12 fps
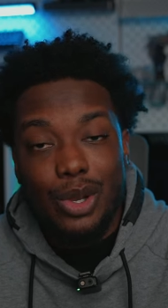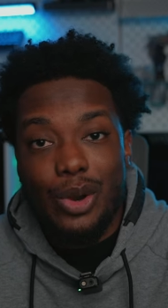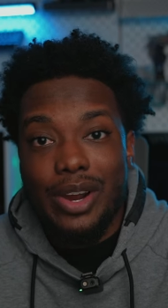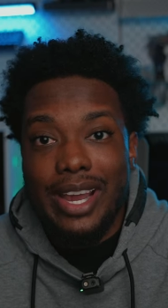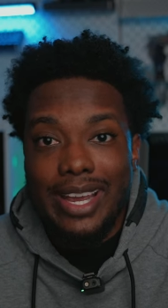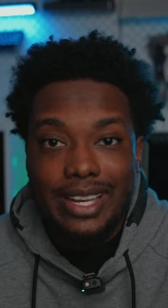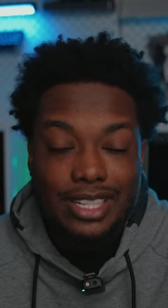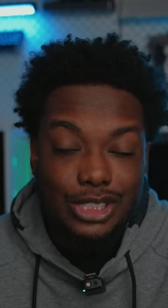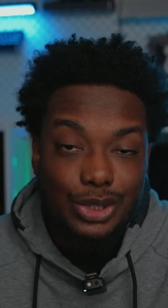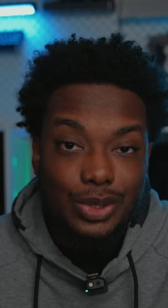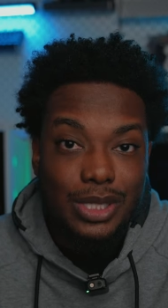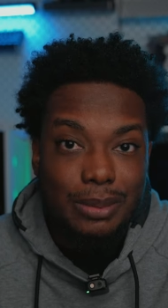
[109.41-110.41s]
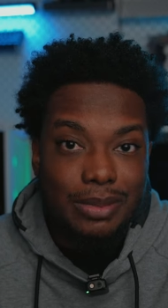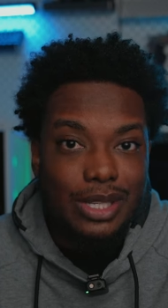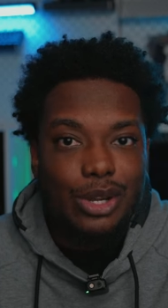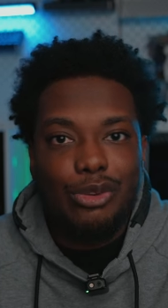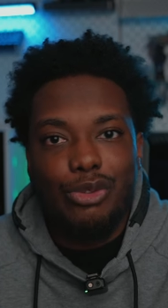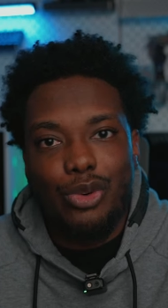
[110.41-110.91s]
or at an
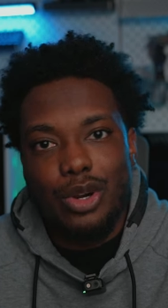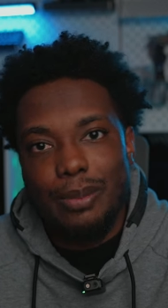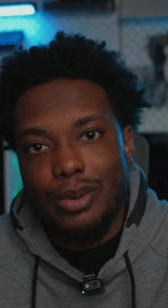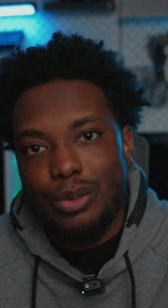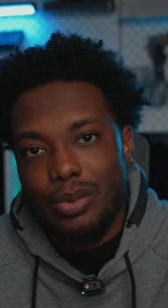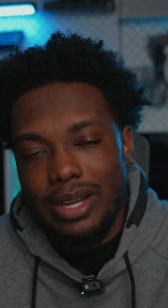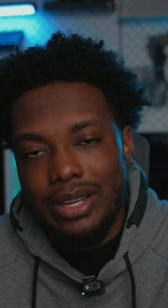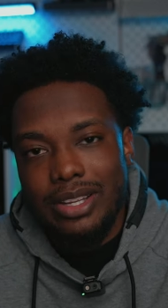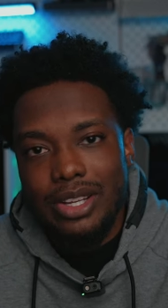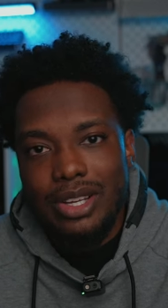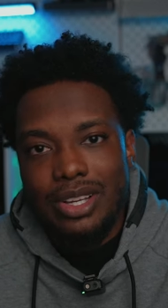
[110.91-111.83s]
extremely affordable rate.